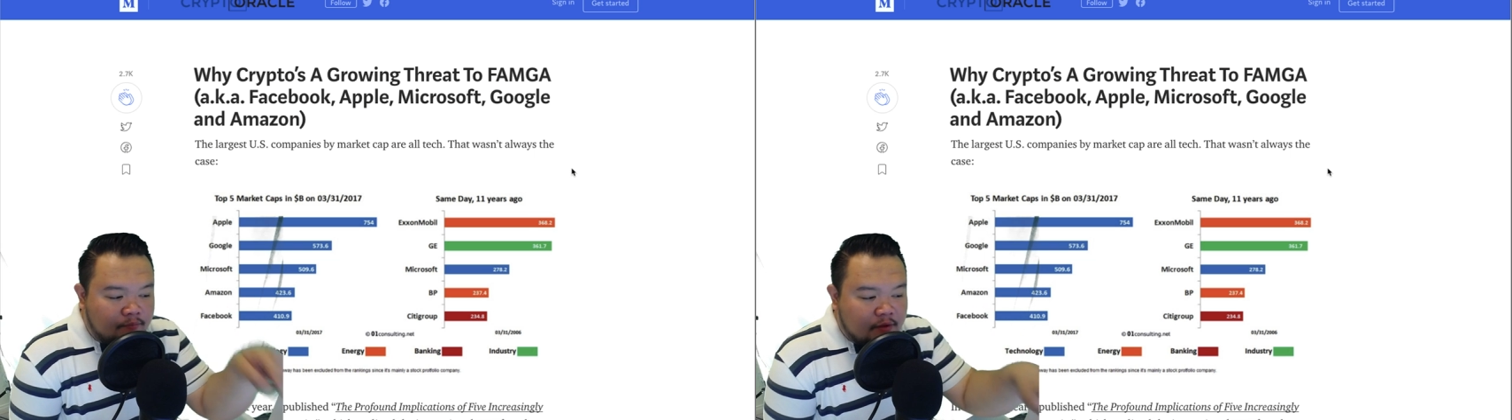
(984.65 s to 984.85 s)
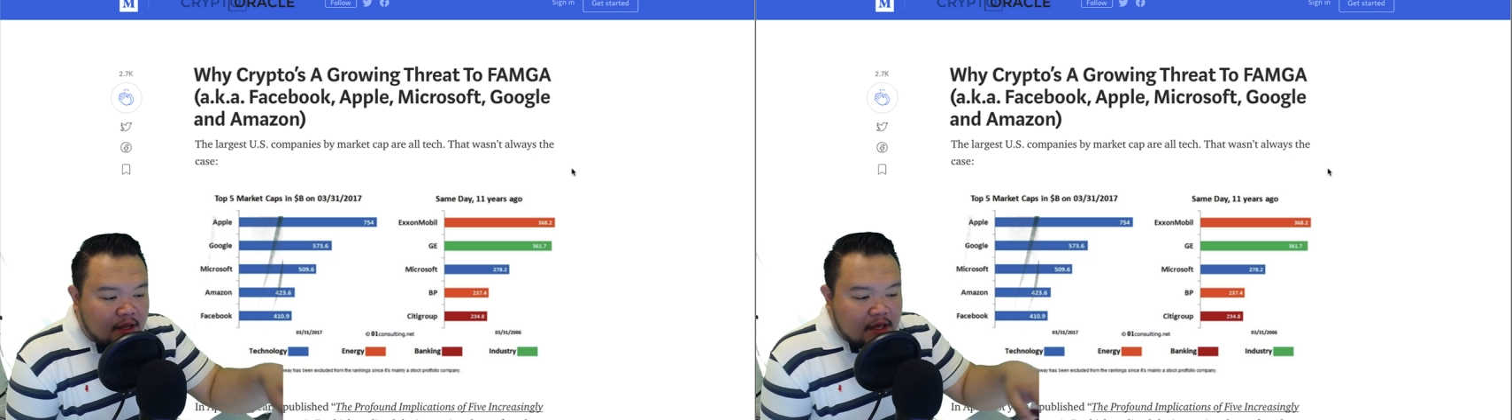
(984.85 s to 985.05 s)

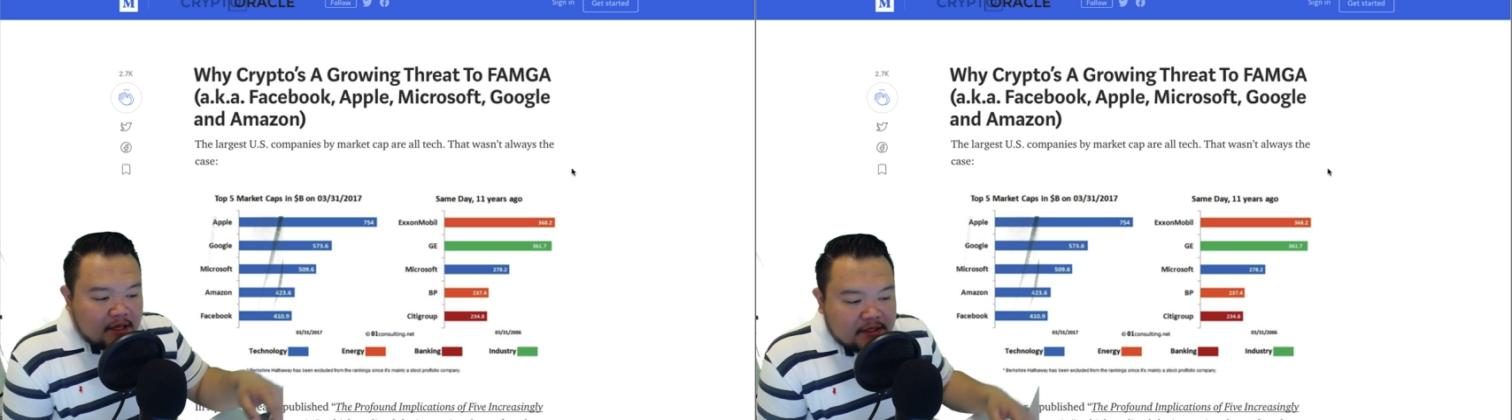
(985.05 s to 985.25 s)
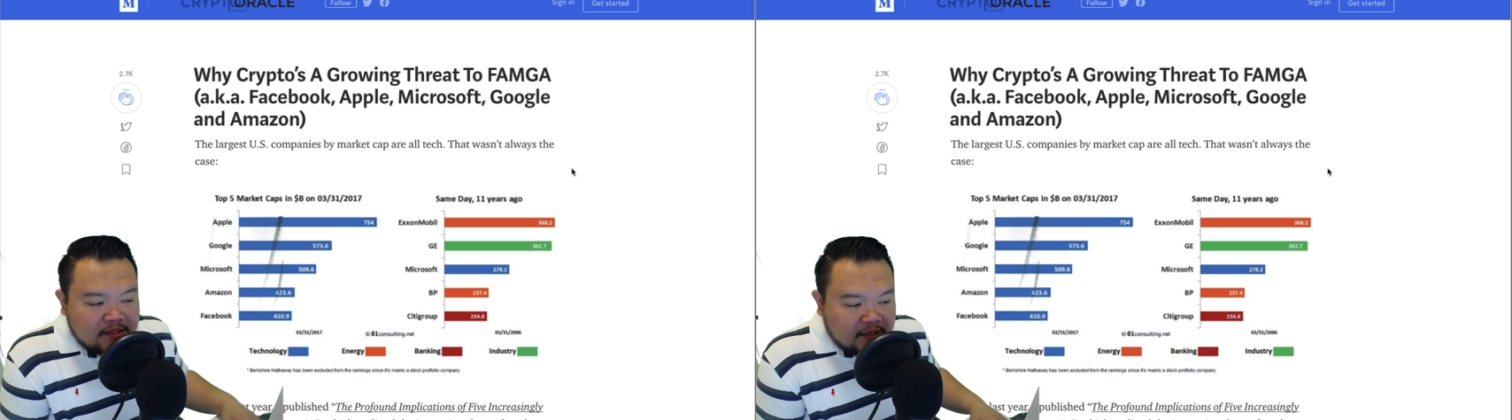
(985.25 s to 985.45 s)
Um,
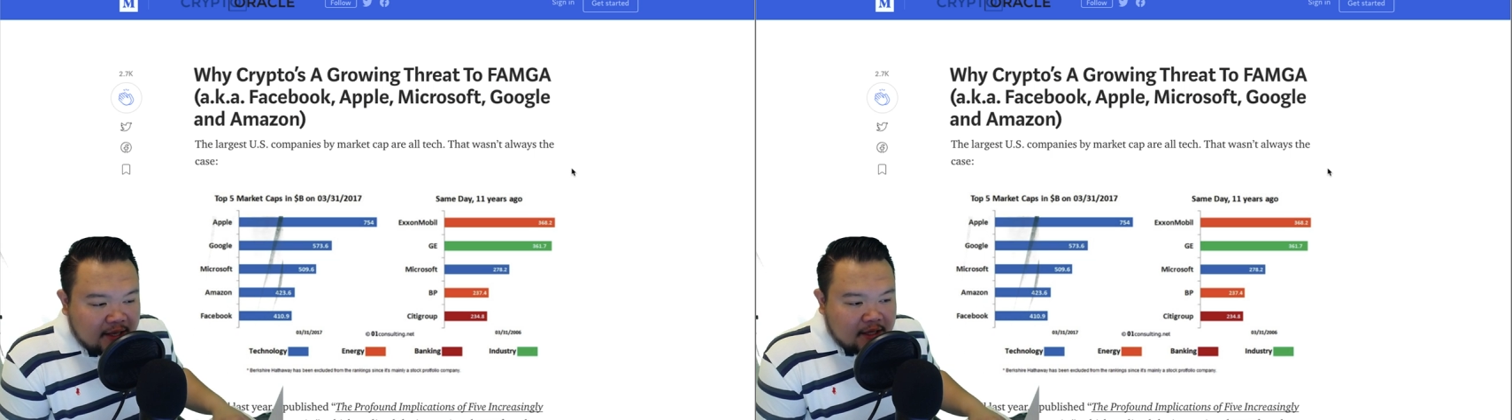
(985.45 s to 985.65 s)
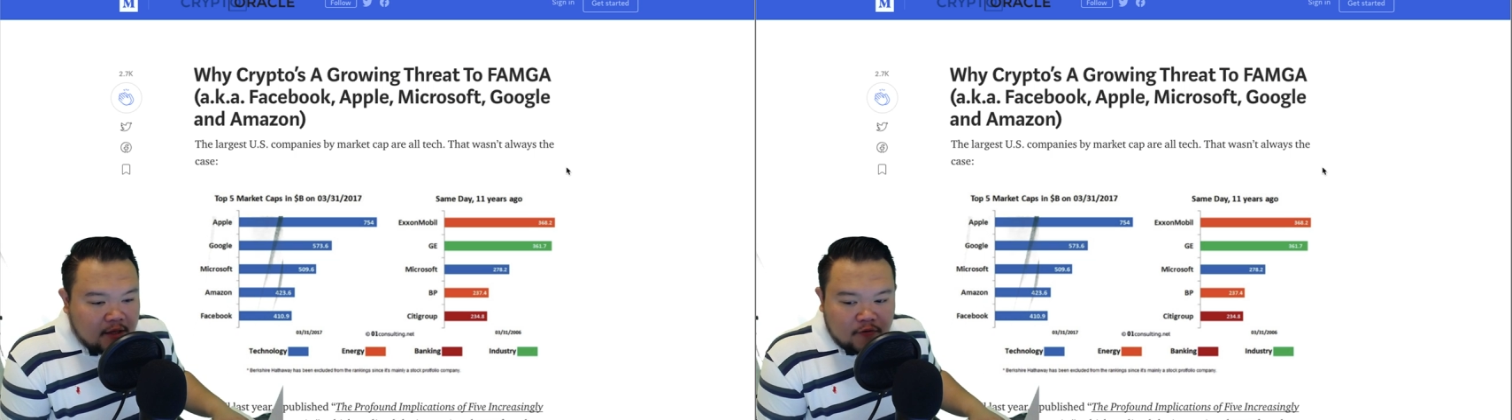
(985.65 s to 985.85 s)

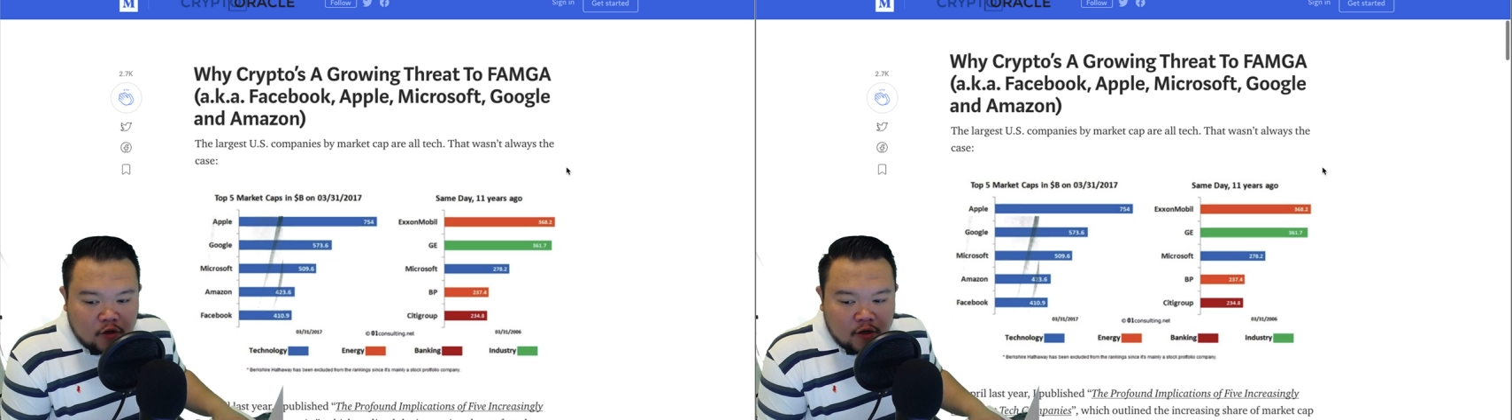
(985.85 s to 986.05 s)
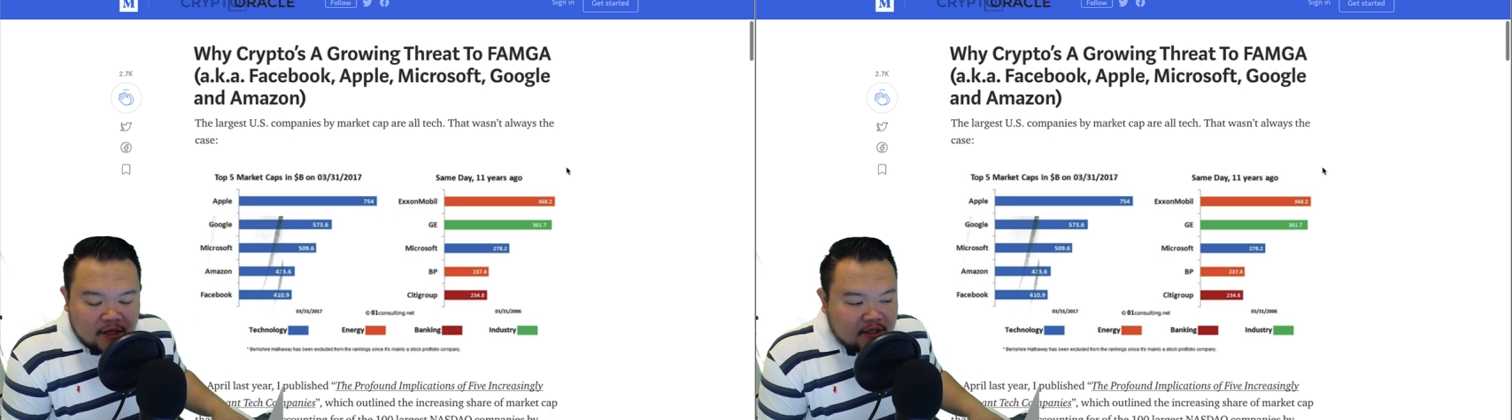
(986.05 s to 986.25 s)

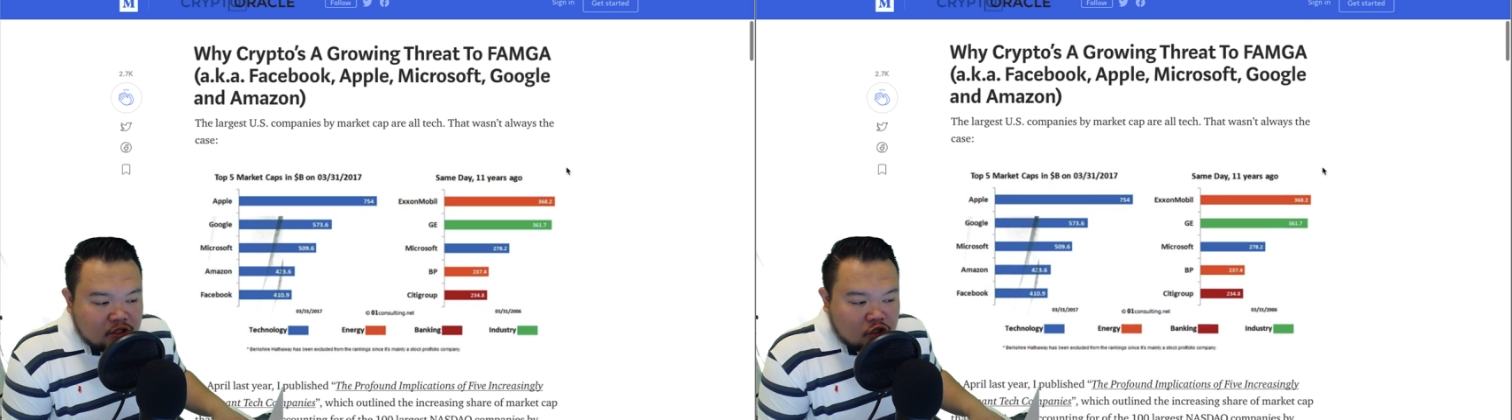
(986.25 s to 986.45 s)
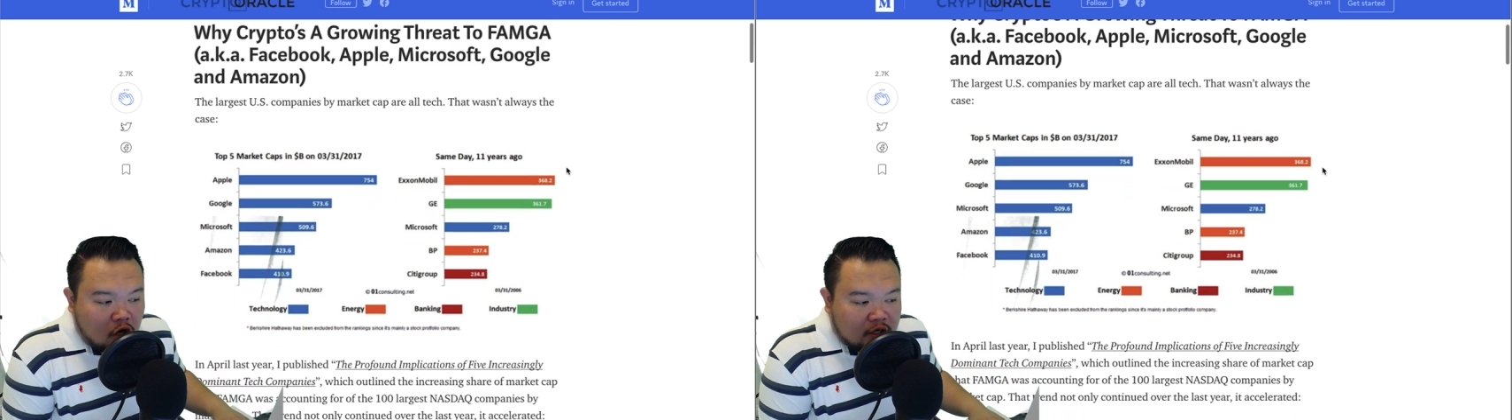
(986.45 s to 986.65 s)
like if you
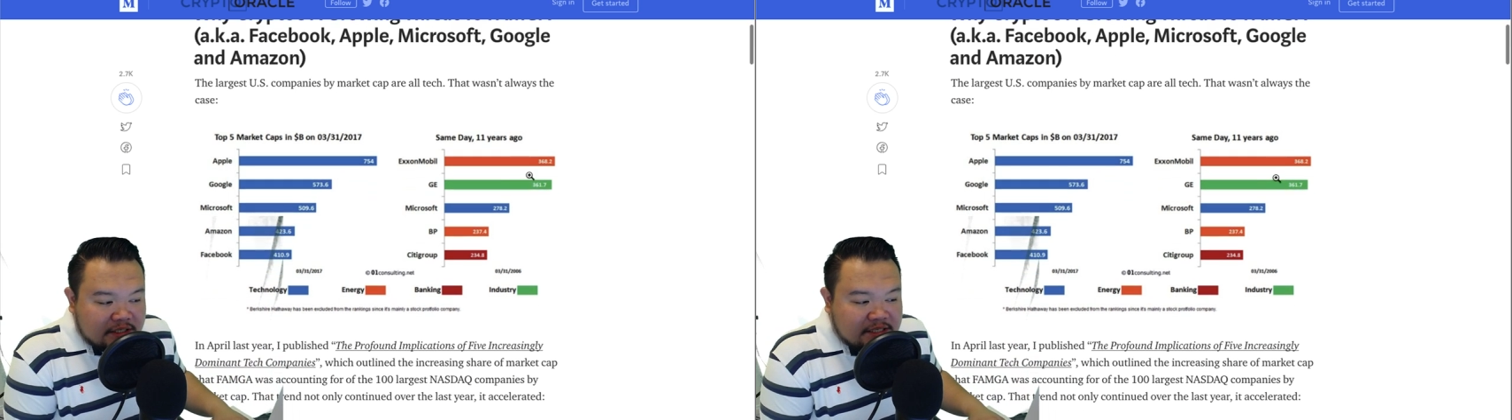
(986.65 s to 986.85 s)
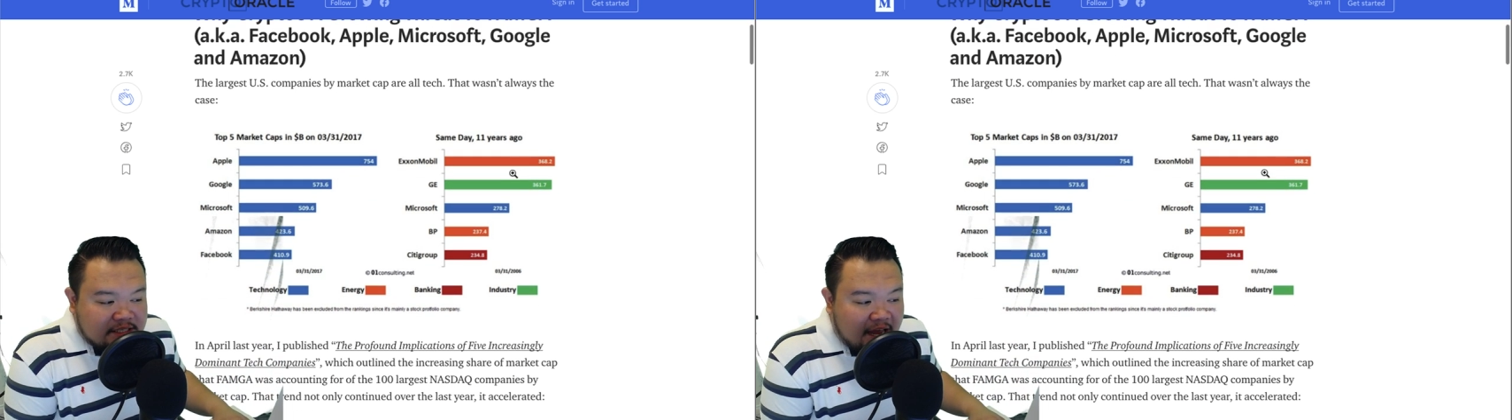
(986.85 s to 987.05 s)
look at this chart,